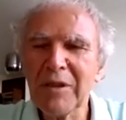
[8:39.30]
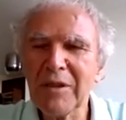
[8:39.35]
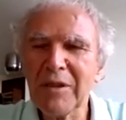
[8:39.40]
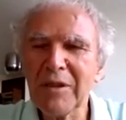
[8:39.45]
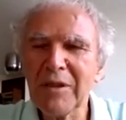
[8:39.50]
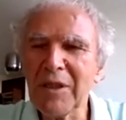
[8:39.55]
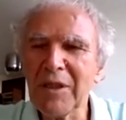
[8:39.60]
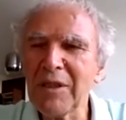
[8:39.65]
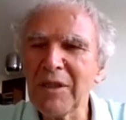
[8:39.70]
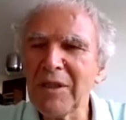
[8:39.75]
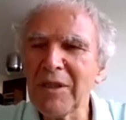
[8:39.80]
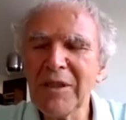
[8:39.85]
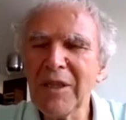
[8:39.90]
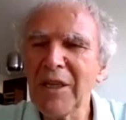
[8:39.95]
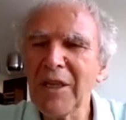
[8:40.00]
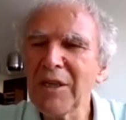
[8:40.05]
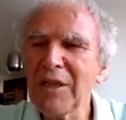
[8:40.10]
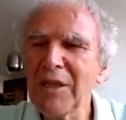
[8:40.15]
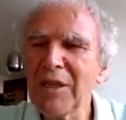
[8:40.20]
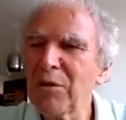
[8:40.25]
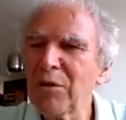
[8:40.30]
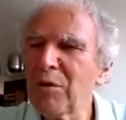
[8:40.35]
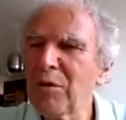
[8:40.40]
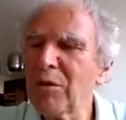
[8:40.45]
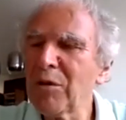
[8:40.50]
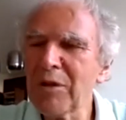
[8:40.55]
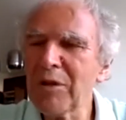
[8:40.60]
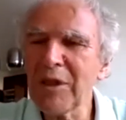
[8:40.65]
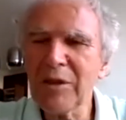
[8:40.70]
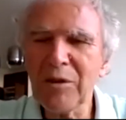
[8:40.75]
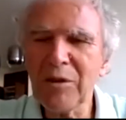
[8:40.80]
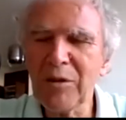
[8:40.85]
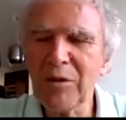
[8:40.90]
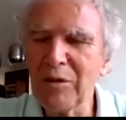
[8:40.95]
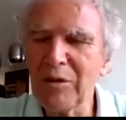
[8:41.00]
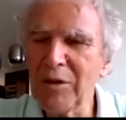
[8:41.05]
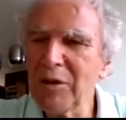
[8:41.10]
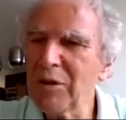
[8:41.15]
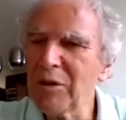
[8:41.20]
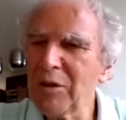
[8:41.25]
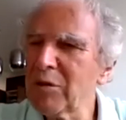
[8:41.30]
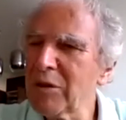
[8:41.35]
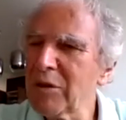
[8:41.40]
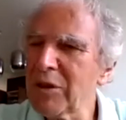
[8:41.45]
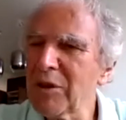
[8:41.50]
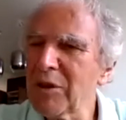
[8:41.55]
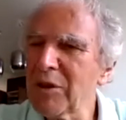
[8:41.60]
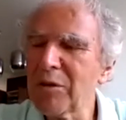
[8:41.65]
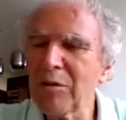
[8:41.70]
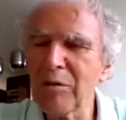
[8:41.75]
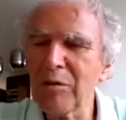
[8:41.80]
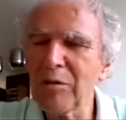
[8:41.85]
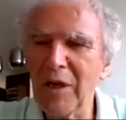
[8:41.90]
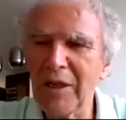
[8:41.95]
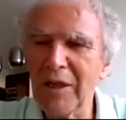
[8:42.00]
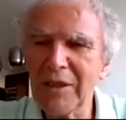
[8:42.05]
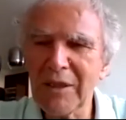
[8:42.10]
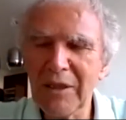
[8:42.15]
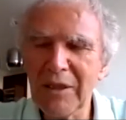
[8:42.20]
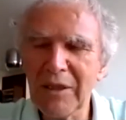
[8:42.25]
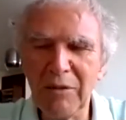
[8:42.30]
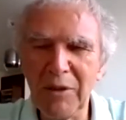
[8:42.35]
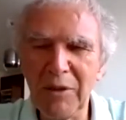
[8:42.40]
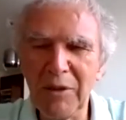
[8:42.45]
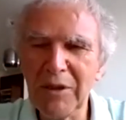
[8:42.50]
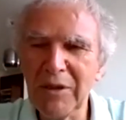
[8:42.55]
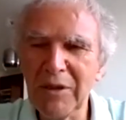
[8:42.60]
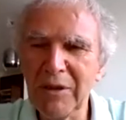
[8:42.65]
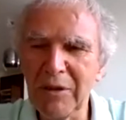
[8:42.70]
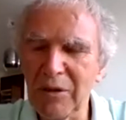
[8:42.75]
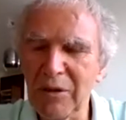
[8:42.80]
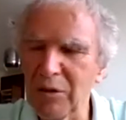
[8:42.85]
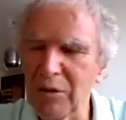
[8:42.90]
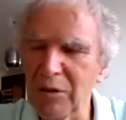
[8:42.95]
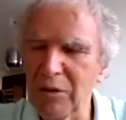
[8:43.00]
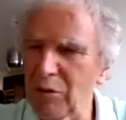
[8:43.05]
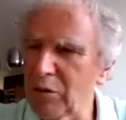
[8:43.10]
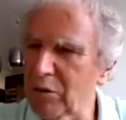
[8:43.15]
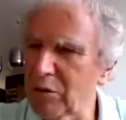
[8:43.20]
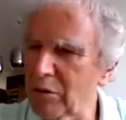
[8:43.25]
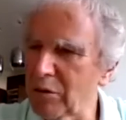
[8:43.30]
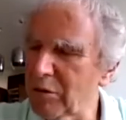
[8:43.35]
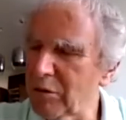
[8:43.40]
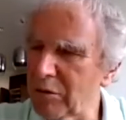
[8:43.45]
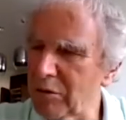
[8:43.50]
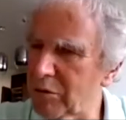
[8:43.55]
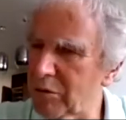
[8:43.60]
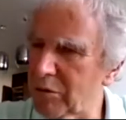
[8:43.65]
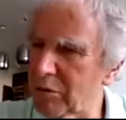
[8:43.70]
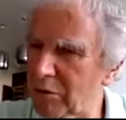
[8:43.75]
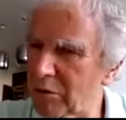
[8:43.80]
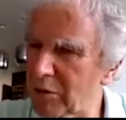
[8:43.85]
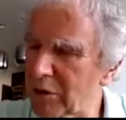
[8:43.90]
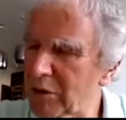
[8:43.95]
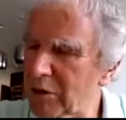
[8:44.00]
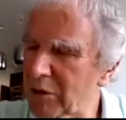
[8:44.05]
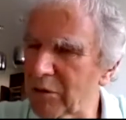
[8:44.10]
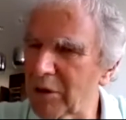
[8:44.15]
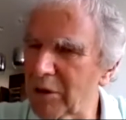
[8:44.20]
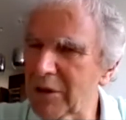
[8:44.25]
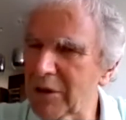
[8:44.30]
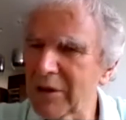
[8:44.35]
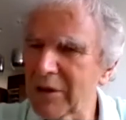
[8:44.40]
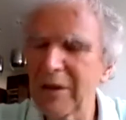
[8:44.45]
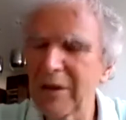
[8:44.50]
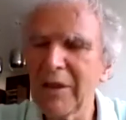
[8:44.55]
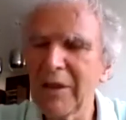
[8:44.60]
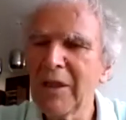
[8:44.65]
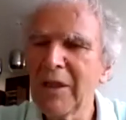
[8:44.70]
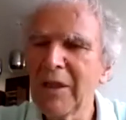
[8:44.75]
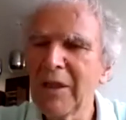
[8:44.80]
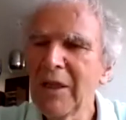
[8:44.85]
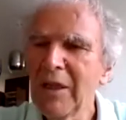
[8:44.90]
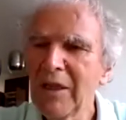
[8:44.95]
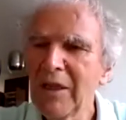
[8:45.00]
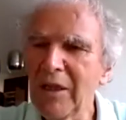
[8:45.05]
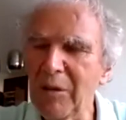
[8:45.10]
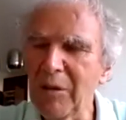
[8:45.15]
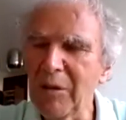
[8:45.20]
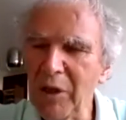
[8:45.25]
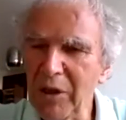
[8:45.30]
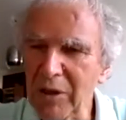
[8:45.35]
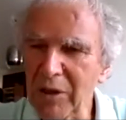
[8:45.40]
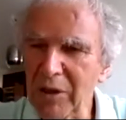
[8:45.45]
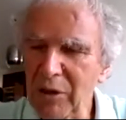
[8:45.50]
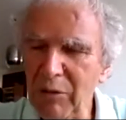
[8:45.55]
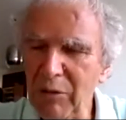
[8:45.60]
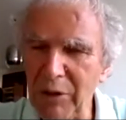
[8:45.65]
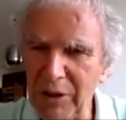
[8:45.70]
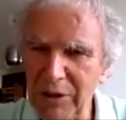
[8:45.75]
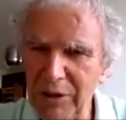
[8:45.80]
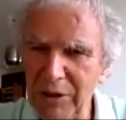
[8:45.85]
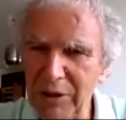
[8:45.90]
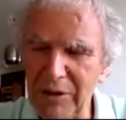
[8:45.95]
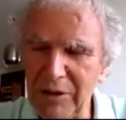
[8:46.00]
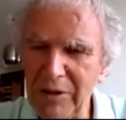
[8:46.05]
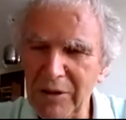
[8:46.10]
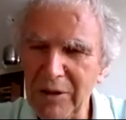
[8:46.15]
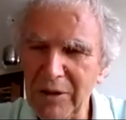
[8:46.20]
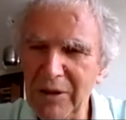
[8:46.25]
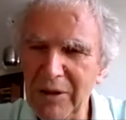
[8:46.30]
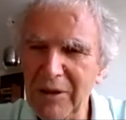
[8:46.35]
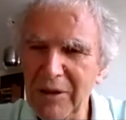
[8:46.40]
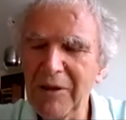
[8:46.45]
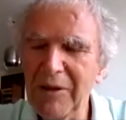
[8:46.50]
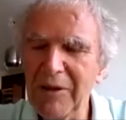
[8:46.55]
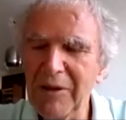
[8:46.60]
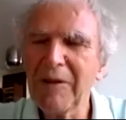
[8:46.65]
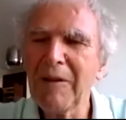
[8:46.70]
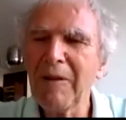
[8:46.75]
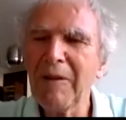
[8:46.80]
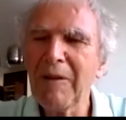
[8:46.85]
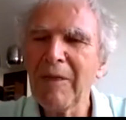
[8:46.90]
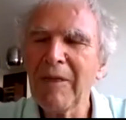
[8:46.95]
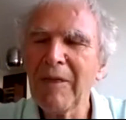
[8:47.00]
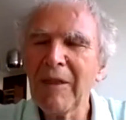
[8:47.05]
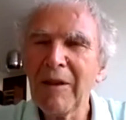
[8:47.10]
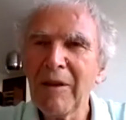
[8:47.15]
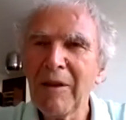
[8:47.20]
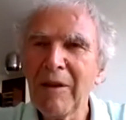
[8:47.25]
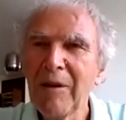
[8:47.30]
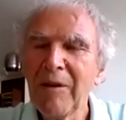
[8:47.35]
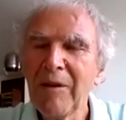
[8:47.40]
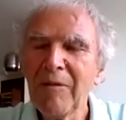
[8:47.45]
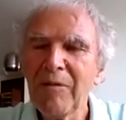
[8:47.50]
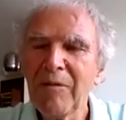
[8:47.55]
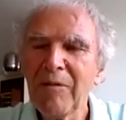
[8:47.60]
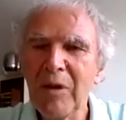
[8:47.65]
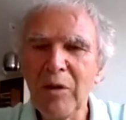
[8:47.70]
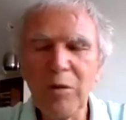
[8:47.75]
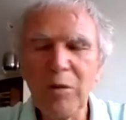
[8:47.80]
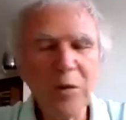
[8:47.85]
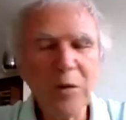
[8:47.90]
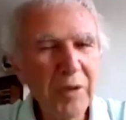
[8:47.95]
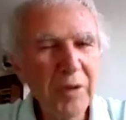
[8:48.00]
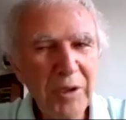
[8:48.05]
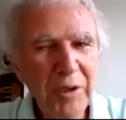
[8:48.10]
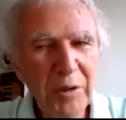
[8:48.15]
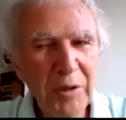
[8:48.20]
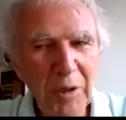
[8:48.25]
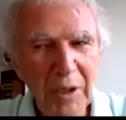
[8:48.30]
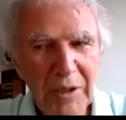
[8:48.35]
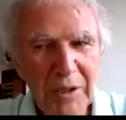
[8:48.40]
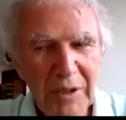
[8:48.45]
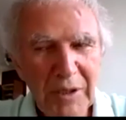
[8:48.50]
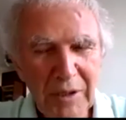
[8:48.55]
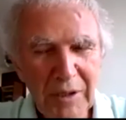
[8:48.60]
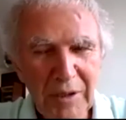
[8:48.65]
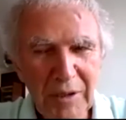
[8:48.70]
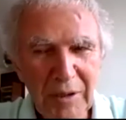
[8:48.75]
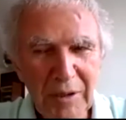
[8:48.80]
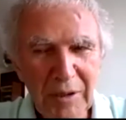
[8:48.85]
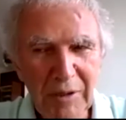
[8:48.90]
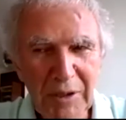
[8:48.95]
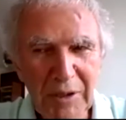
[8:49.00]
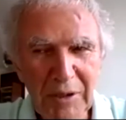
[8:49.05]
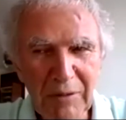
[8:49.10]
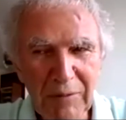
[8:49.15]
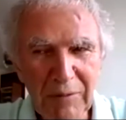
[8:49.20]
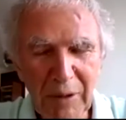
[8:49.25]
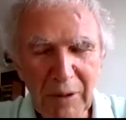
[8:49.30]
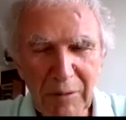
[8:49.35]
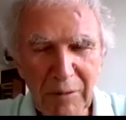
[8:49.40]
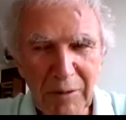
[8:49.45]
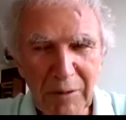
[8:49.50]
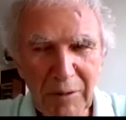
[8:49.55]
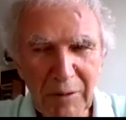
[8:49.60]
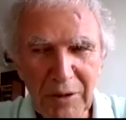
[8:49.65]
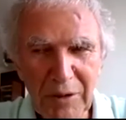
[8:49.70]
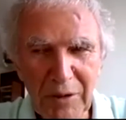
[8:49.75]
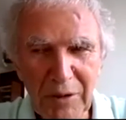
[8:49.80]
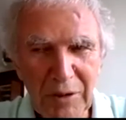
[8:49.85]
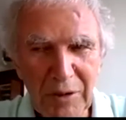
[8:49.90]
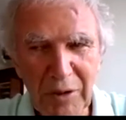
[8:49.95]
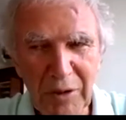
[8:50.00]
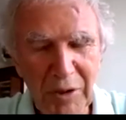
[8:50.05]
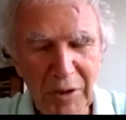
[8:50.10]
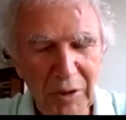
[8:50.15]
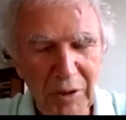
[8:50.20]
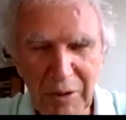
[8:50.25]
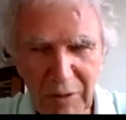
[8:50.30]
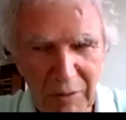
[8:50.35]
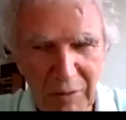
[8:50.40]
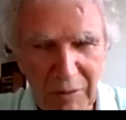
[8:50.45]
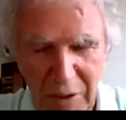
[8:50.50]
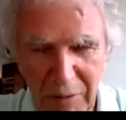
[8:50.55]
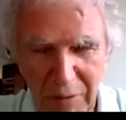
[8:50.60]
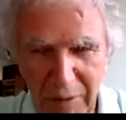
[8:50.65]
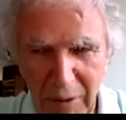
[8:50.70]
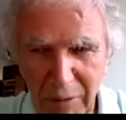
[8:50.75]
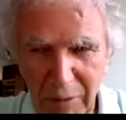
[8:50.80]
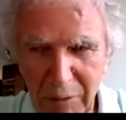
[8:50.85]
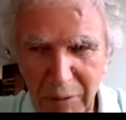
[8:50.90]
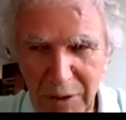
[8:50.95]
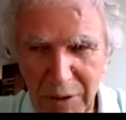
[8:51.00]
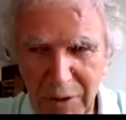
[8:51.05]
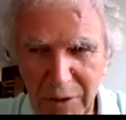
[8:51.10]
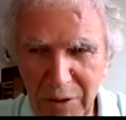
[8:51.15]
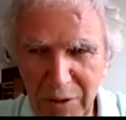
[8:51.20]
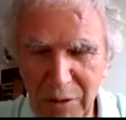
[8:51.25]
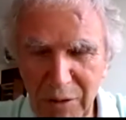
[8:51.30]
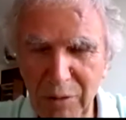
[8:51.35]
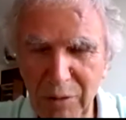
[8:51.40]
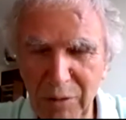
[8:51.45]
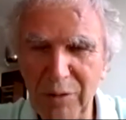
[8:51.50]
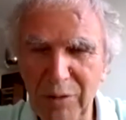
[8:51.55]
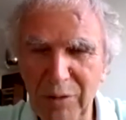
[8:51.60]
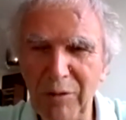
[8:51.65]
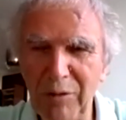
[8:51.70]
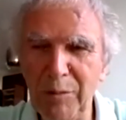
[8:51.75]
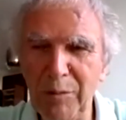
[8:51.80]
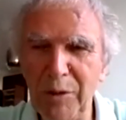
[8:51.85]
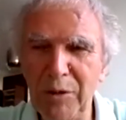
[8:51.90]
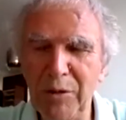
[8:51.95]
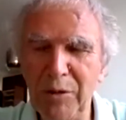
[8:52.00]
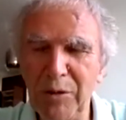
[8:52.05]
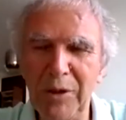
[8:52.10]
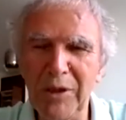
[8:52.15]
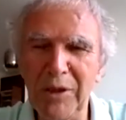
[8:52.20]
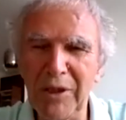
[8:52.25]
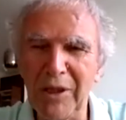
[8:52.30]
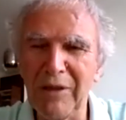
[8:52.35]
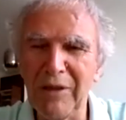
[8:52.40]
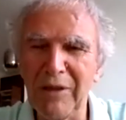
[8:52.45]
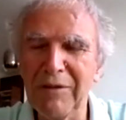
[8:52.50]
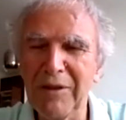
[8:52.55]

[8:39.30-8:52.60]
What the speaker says: In this case, you don't need to ask 20. You don't need to ask 1,000,000 questions. You don't need to ask 25 questions. 25 questions also will be not enough.